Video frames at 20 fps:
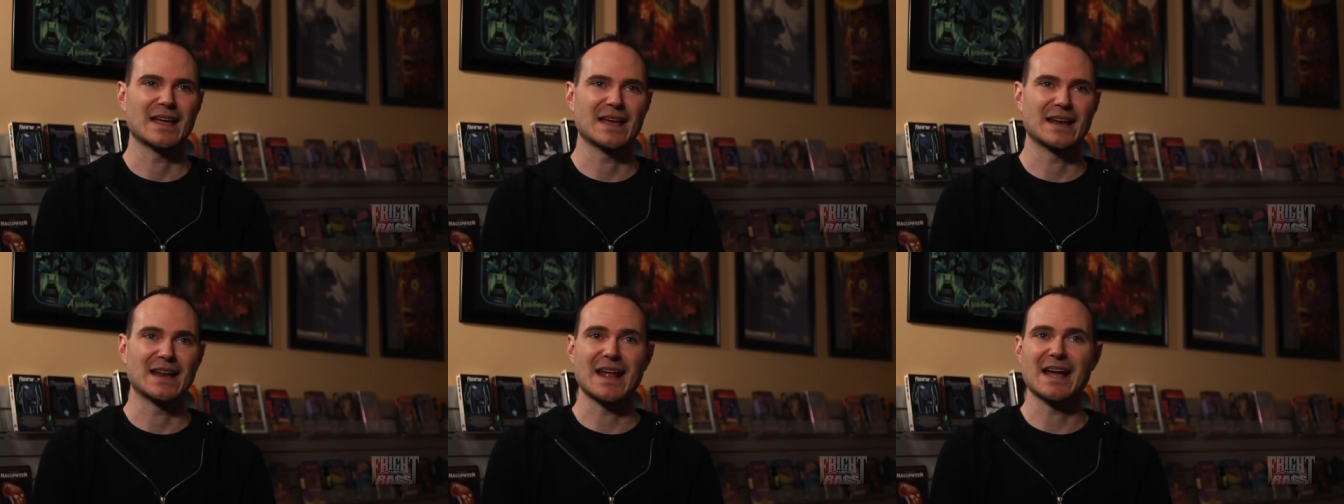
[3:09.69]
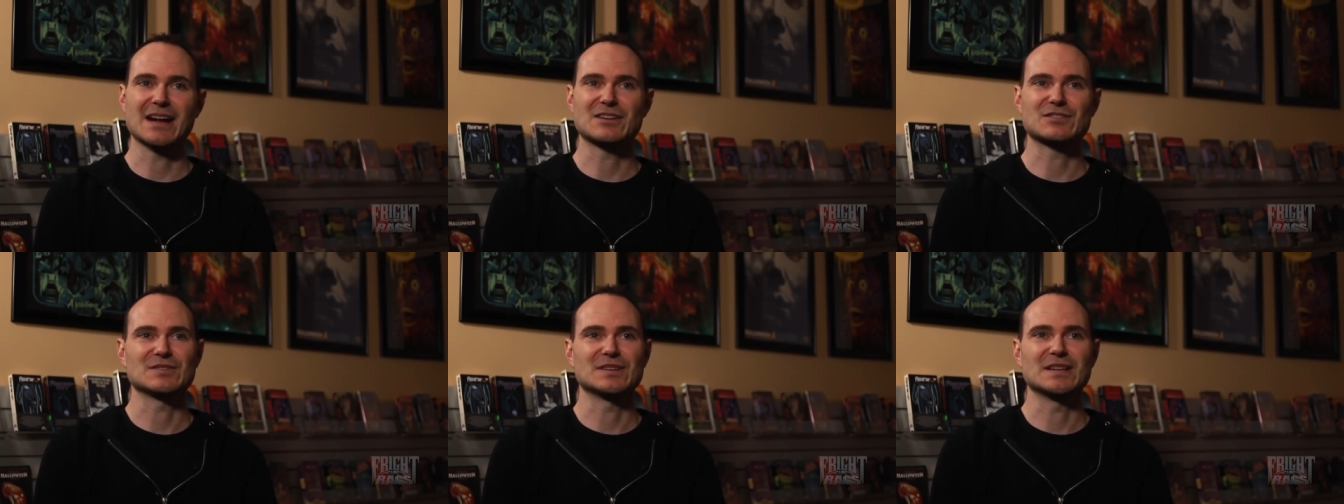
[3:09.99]
and it
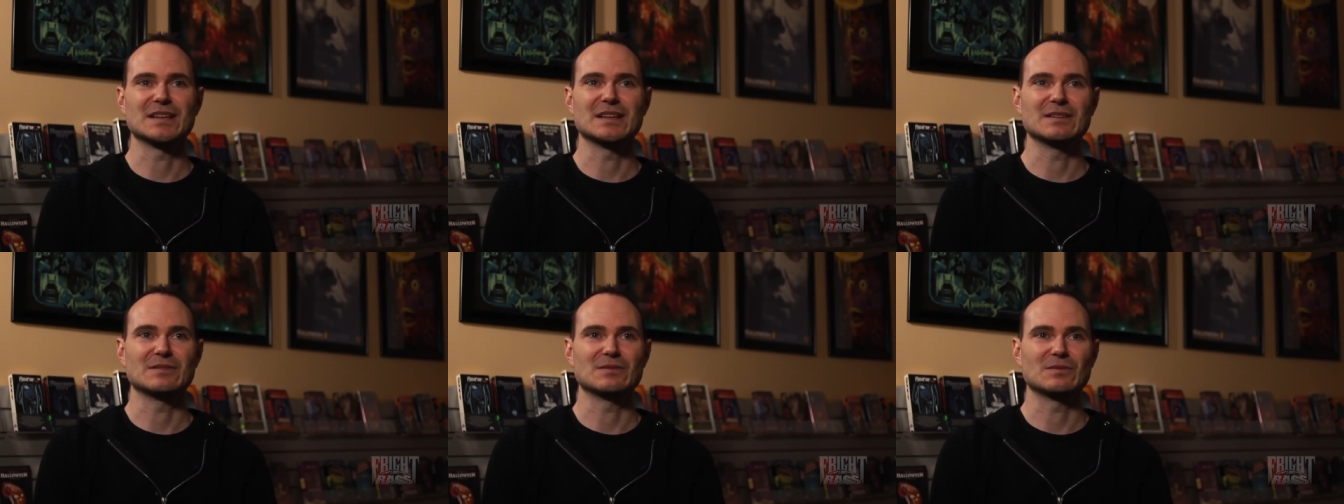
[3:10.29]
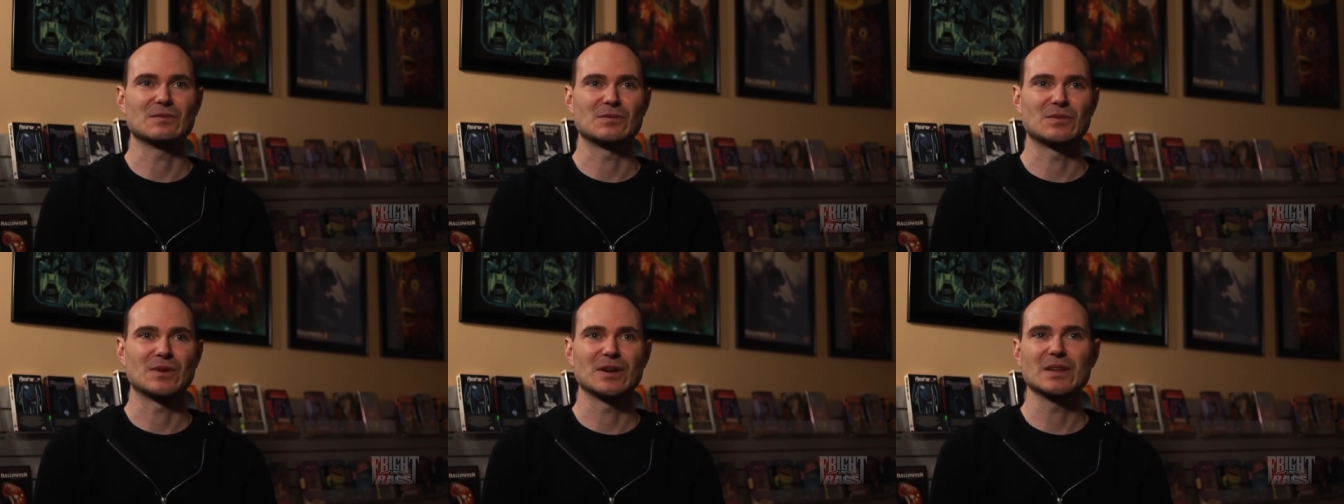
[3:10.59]
actually
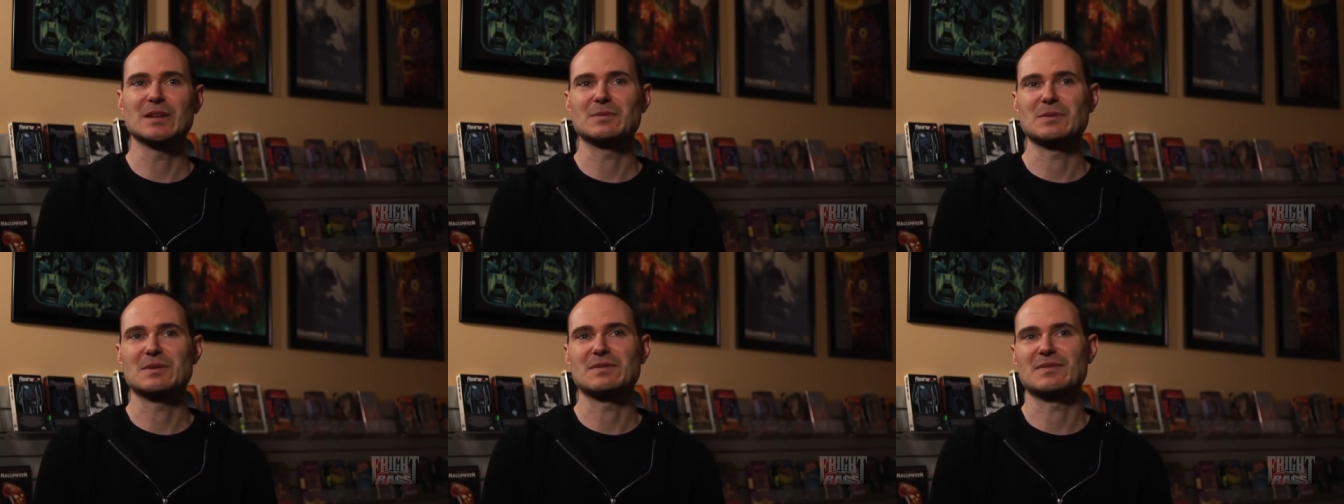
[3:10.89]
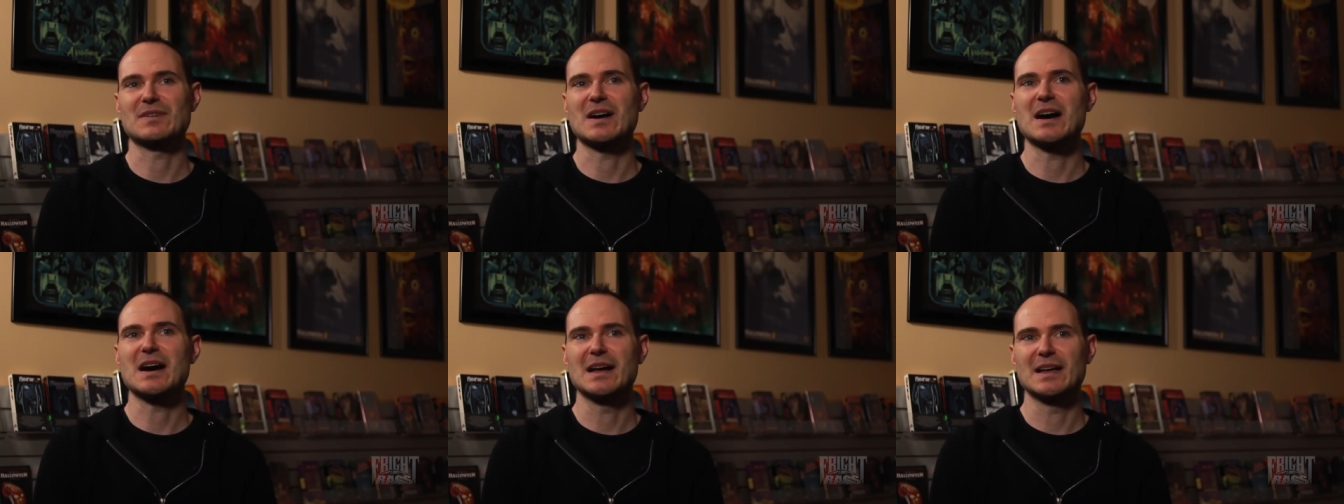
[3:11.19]
really
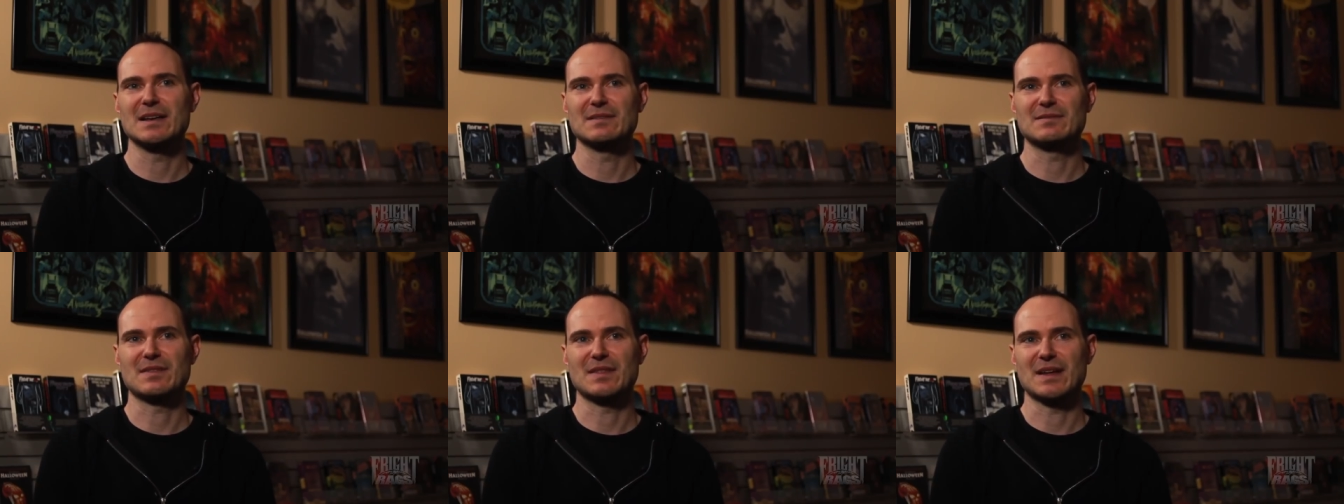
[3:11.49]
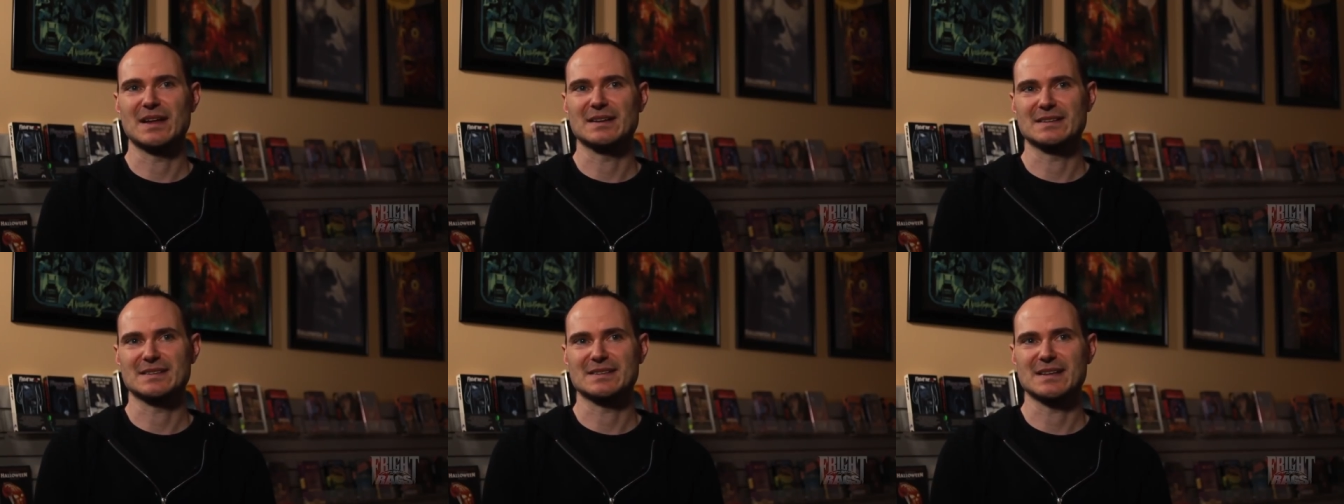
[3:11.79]
revived
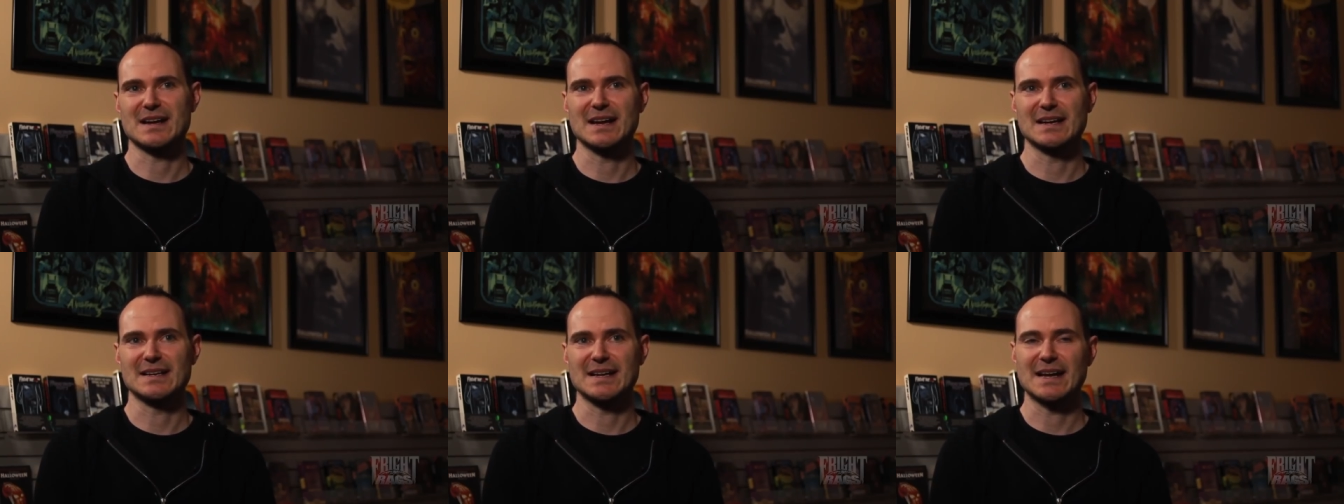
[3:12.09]
that design,